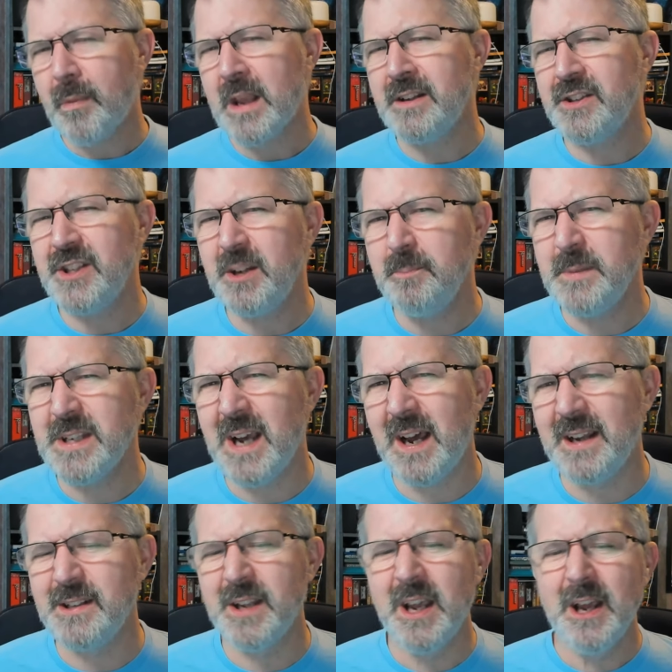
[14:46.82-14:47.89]

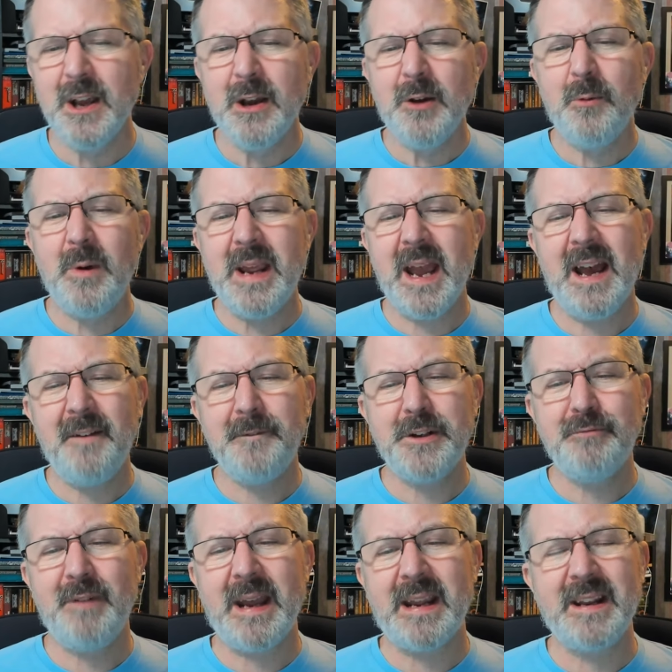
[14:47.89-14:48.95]
sometimes we have
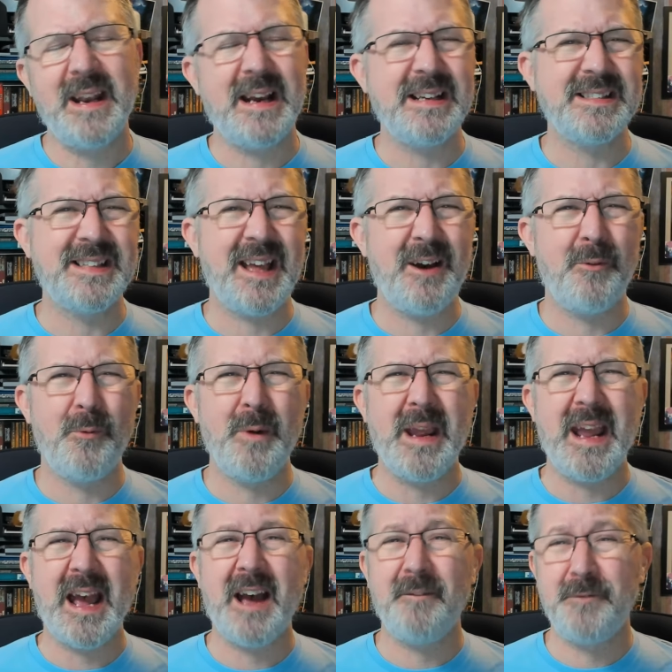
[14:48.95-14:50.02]
to recognize that
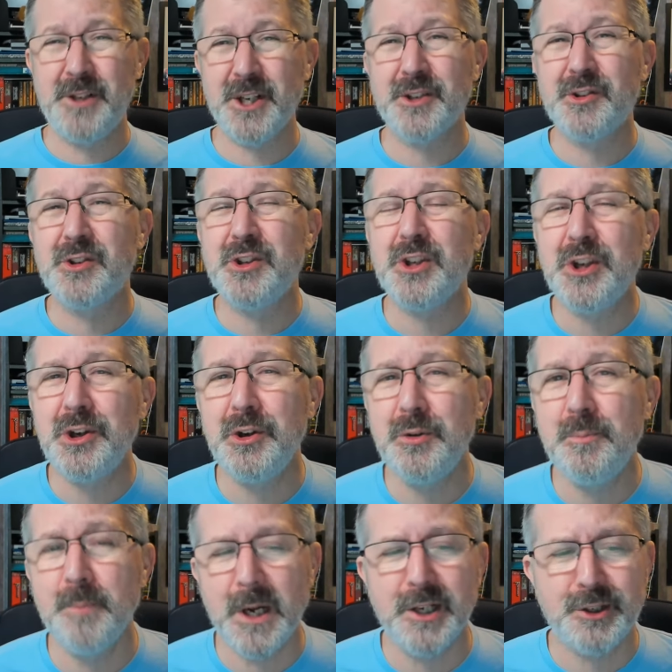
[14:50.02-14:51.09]
we have just too
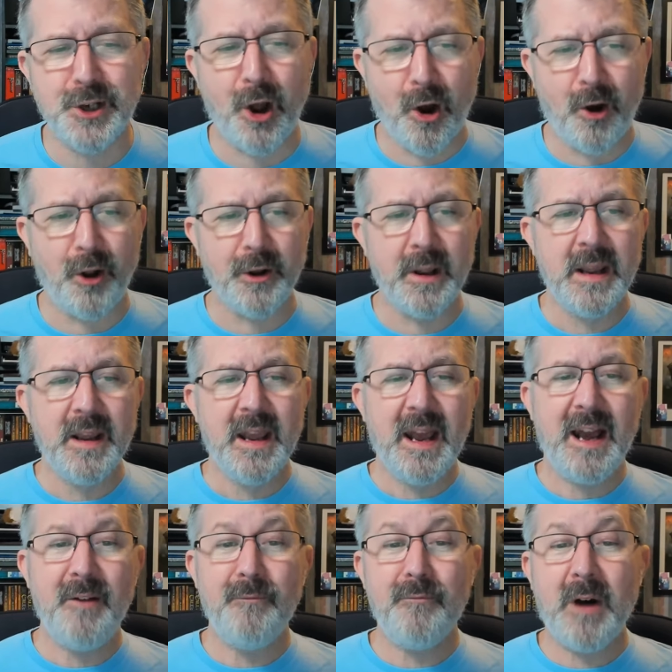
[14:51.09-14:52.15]
much on
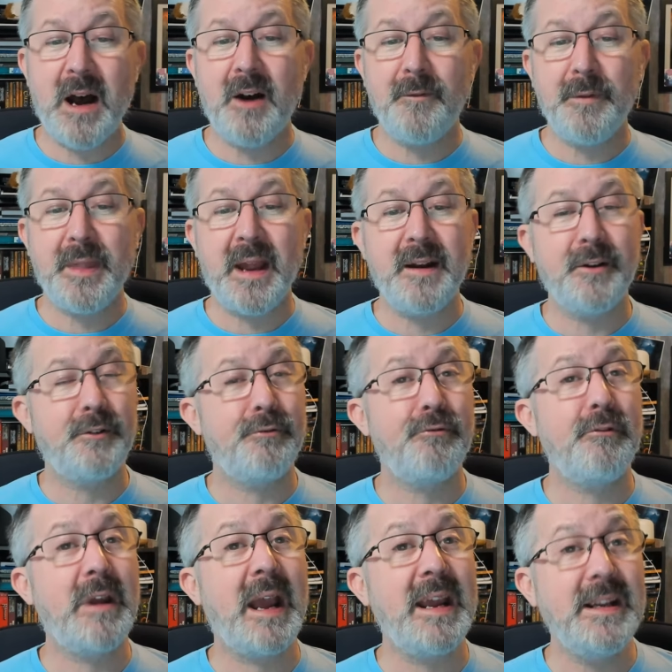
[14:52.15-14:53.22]
and rather than
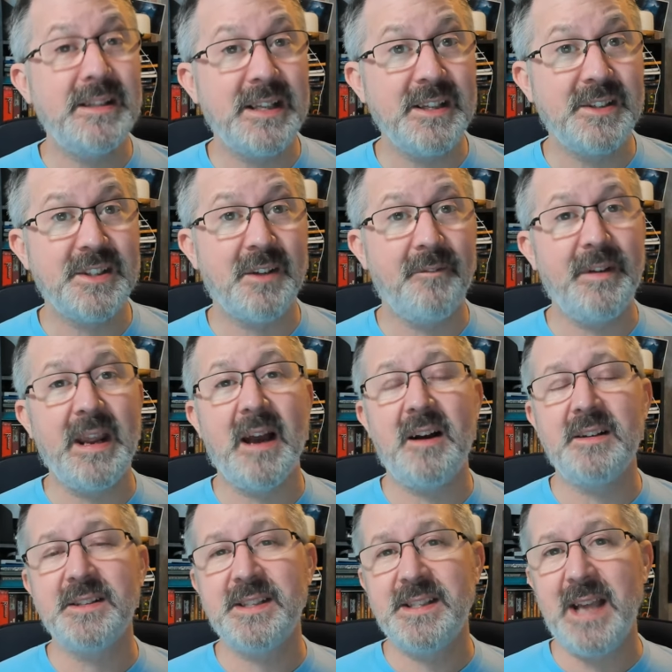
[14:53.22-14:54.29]
creating something
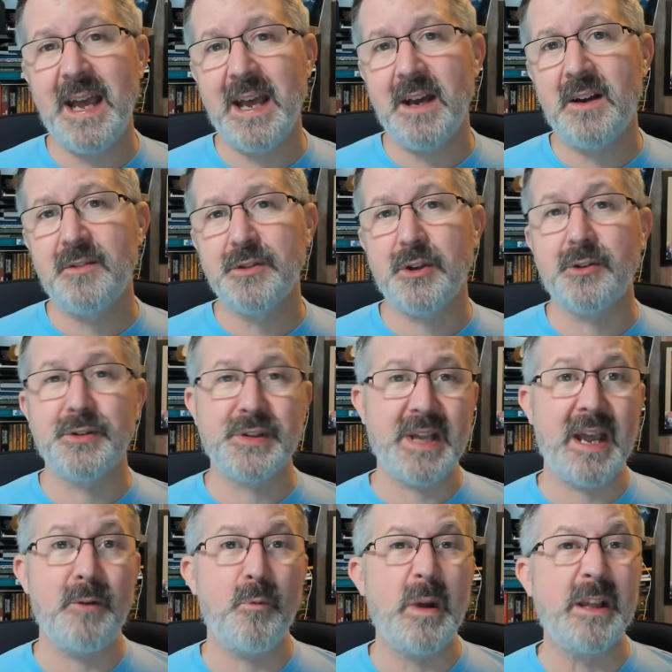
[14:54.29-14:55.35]
ourselves or
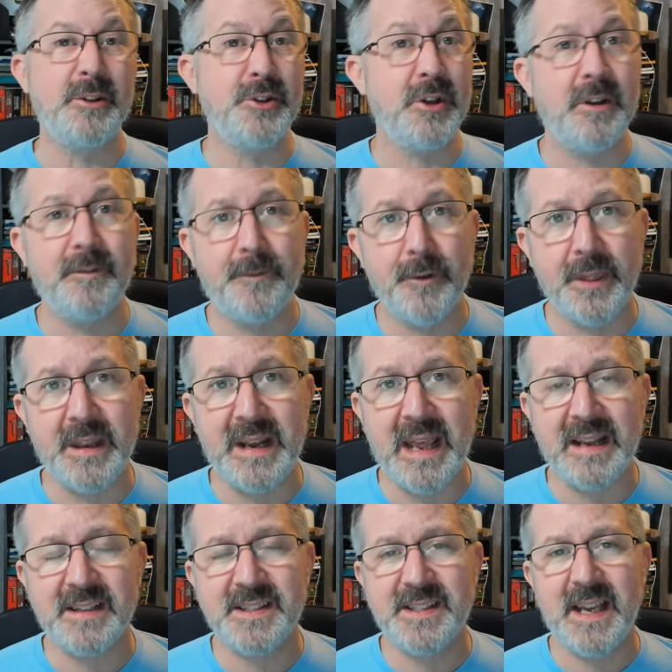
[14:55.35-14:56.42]
saying we'll do it for the
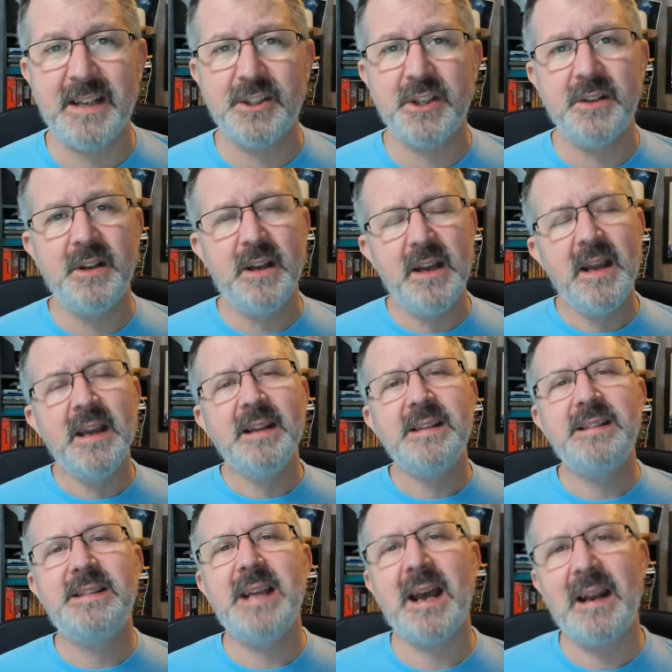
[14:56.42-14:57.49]
next session
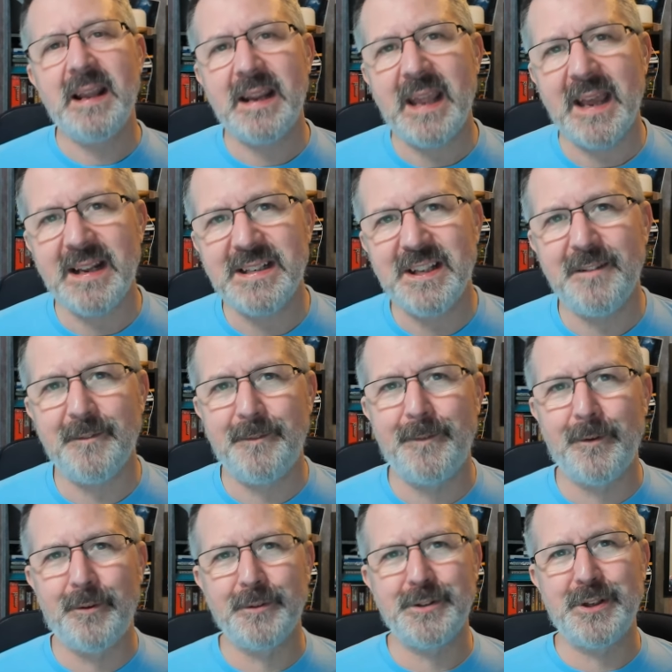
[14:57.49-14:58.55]
delegate it
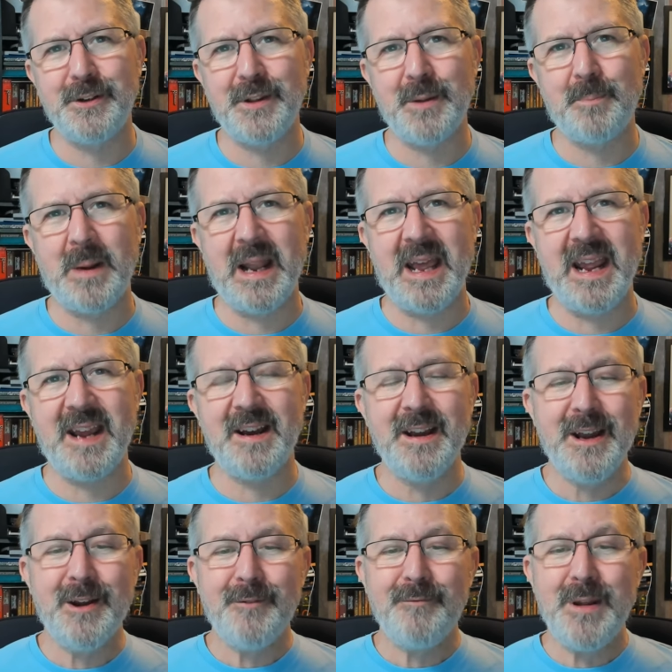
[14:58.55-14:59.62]
for to the player
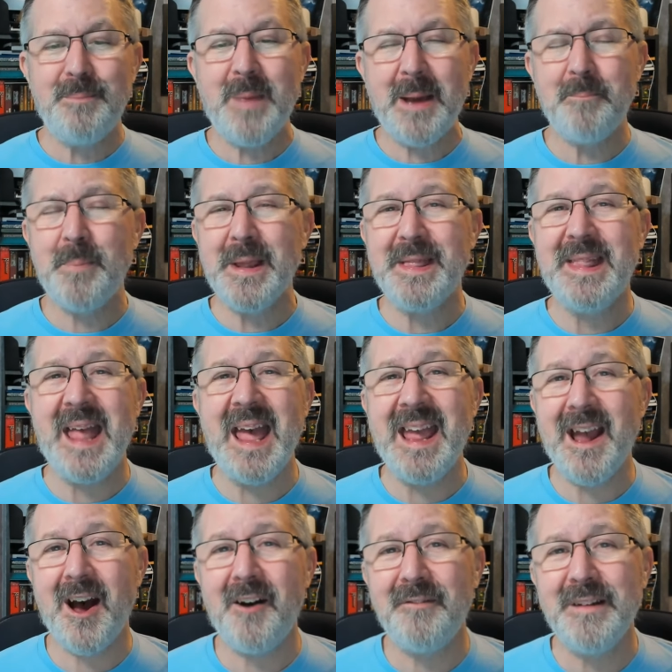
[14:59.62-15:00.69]
remember
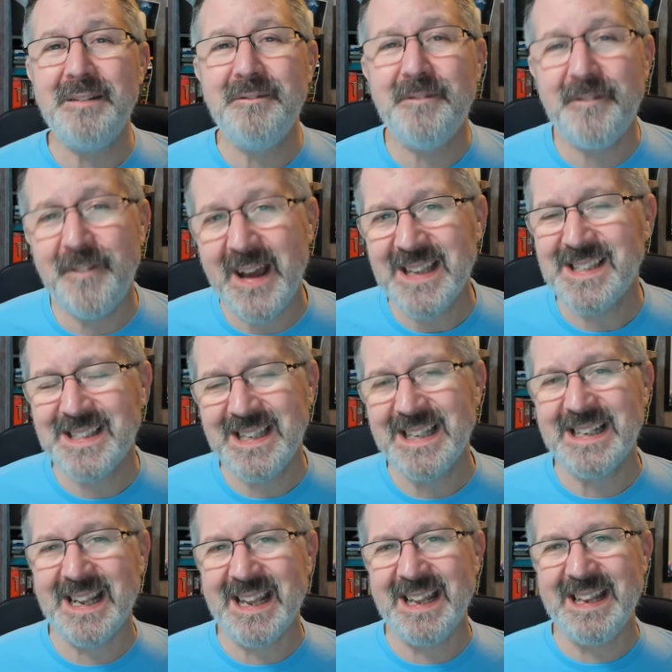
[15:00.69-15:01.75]
they are
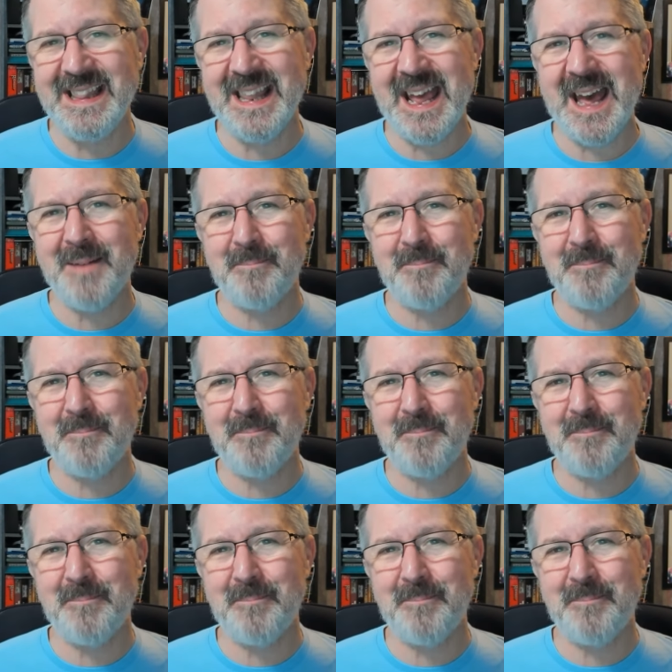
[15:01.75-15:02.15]
invested in their